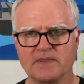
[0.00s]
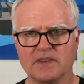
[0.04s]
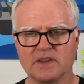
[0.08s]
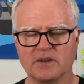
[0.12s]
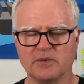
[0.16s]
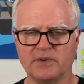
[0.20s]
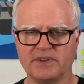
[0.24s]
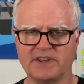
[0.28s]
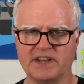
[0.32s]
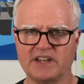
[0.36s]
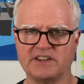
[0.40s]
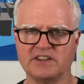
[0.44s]

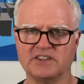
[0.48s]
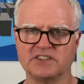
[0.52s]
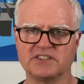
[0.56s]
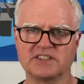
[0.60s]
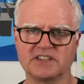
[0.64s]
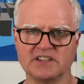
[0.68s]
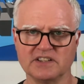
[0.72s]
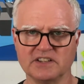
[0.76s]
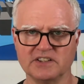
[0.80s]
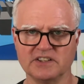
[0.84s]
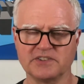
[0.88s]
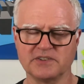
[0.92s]
well, then your
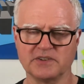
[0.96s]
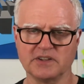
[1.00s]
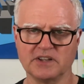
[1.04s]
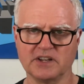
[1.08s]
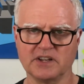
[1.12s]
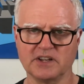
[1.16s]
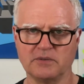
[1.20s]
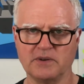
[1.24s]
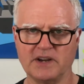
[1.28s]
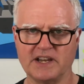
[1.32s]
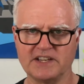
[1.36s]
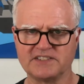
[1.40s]
skills are a
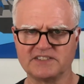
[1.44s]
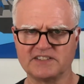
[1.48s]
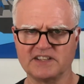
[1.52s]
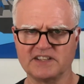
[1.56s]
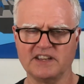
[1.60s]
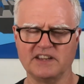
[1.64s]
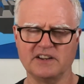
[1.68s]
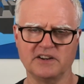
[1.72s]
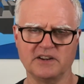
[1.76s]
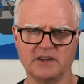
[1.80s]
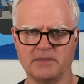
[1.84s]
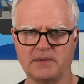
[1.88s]
little
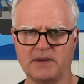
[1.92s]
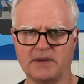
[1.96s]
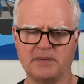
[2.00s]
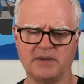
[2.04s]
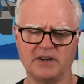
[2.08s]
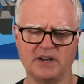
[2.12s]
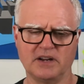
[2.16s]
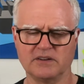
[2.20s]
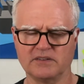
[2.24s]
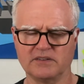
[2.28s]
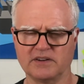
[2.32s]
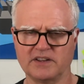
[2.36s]
rusty, or you maybe
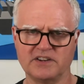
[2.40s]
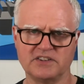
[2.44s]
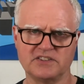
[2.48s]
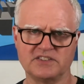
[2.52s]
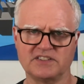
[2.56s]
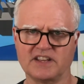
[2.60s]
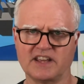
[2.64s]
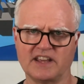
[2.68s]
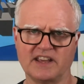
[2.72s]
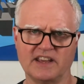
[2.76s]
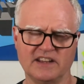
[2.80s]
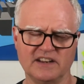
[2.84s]
don't
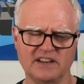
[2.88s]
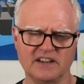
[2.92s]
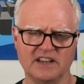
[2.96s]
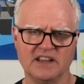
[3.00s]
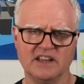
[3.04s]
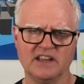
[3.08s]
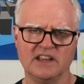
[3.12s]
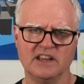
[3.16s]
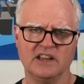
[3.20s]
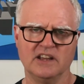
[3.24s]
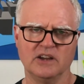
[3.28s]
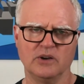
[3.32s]
understand
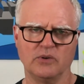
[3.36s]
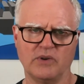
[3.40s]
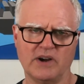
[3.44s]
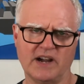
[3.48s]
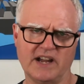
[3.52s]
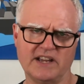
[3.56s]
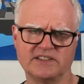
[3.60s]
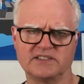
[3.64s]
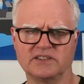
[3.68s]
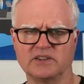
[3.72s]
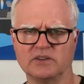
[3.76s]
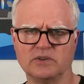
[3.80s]
why
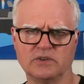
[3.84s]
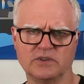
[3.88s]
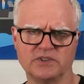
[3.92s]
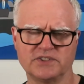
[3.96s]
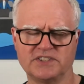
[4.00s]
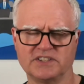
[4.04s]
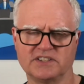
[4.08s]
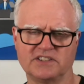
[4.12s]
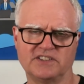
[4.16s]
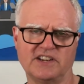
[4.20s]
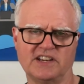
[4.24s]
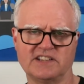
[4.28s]
is Google
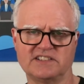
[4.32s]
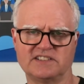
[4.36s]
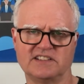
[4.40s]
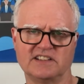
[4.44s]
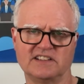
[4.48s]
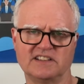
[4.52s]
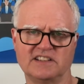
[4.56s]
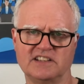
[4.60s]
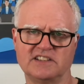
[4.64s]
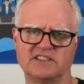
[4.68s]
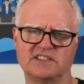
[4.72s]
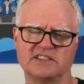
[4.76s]
suggesting
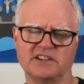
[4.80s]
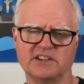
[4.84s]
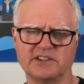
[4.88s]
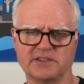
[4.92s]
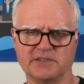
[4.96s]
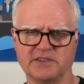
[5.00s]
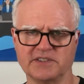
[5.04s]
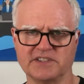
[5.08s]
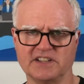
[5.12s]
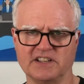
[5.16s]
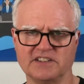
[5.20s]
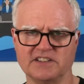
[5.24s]
these search
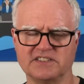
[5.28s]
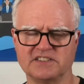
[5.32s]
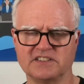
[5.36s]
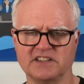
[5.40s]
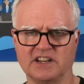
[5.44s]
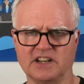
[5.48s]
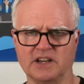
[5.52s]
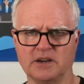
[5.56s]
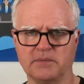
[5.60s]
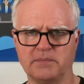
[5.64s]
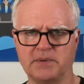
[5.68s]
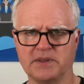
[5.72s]
results,
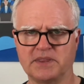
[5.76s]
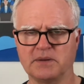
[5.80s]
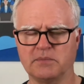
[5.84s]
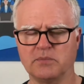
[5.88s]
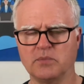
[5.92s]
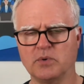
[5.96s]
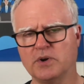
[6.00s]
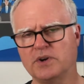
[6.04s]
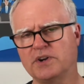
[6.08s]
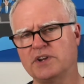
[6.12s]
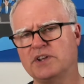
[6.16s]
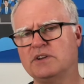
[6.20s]
but the
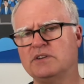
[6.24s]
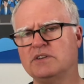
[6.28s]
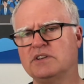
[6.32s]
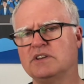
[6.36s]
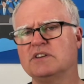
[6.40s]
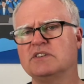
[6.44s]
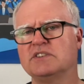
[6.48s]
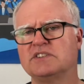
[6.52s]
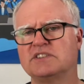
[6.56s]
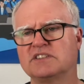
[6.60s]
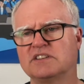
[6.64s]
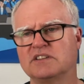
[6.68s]
more you
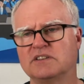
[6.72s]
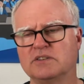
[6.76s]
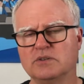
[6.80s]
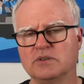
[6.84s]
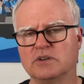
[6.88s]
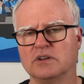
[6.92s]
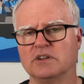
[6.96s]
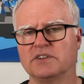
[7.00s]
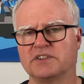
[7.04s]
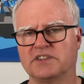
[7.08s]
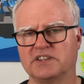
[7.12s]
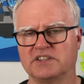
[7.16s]
use
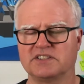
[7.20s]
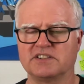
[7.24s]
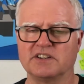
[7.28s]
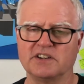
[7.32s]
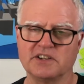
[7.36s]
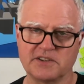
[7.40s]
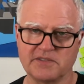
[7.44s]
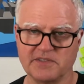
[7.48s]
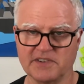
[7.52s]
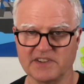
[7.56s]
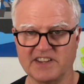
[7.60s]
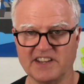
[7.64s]
Google to
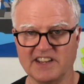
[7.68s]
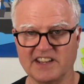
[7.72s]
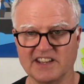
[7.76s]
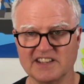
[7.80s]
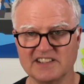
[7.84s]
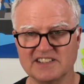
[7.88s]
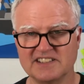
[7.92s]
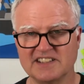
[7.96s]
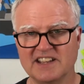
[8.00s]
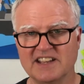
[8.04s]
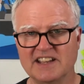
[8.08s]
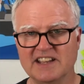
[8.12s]
search for
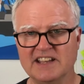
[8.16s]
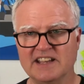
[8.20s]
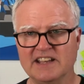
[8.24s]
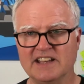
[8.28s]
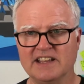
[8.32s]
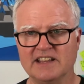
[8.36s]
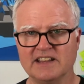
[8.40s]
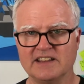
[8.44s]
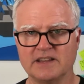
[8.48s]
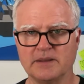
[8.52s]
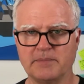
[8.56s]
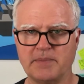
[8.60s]
things,
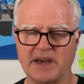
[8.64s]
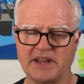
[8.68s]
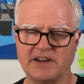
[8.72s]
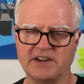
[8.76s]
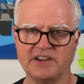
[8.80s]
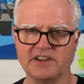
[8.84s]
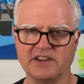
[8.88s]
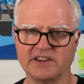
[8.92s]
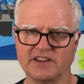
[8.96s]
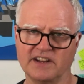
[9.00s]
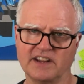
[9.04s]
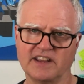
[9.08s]
the better
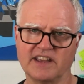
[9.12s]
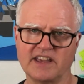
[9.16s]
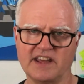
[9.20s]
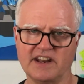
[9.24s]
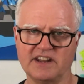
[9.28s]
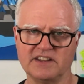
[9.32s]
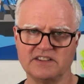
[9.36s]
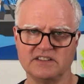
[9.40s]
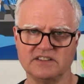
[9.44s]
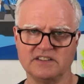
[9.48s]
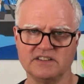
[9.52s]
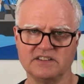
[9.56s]
you're going to get
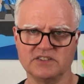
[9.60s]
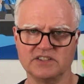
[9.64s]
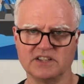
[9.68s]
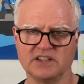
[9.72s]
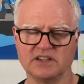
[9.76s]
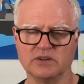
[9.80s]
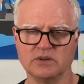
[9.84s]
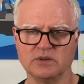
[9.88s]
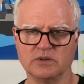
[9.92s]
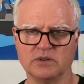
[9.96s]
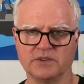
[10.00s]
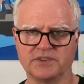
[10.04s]
at using
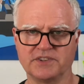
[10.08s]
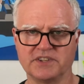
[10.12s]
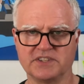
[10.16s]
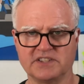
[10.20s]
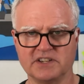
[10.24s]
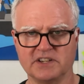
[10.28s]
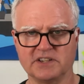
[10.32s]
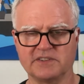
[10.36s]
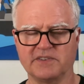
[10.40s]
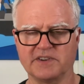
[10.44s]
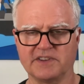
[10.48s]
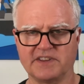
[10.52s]
Google to
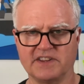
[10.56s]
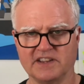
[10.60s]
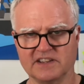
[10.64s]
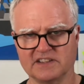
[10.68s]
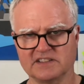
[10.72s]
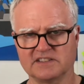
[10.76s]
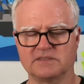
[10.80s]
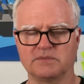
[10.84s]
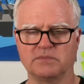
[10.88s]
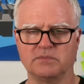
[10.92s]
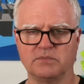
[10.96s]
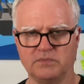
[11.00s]
search for
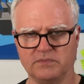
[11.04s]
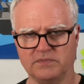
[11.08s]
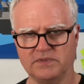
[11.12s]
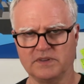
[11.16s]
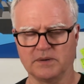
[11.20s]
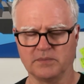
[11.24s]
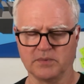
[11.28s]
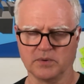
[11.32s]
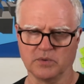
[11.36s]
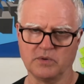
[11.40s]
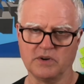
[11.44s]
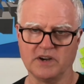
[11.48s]
things,
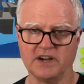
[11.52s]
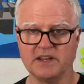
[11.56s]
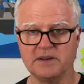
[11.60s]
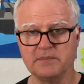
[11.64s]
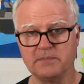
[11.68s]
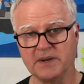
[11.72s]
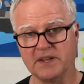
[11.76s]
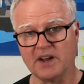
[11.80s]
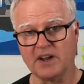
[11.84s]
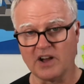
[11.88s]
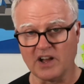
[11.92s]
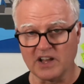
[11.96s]
number one,
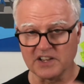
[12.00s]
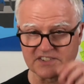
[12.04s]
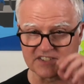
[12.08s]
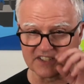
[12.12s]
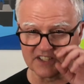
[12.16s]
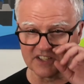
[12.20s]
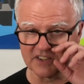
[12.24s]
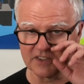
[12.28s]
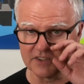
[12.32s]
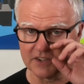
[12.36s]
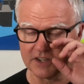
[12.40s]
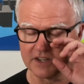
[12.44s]
but
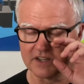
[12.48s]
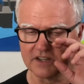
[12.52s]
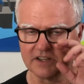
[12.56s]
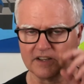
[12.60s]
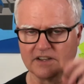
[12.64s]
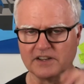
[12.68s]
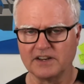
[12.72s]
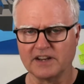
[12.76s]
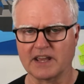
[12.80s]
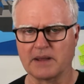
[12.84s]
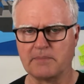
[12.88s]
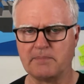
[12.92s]
also you're
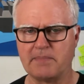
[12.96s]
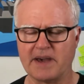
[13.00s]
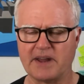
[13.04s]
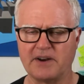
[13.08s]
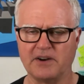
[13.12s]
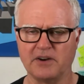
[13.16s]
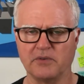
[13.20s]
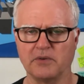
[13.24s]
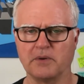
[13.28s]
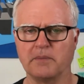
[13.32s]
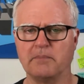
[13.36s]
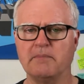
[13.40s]
going to get better
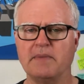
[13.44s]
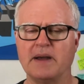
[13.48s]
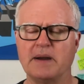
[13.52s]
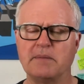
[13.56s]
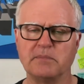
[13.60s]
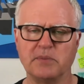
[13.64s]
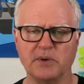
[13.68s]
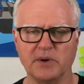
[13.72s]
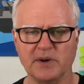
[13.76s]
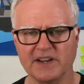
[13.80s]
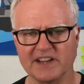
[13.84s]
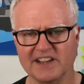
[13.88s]
at
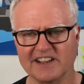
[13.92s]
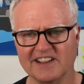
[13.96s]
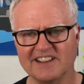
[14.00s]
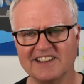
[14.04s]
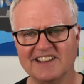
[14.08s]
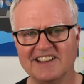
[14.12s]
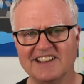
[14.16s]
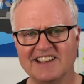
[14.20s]
remembering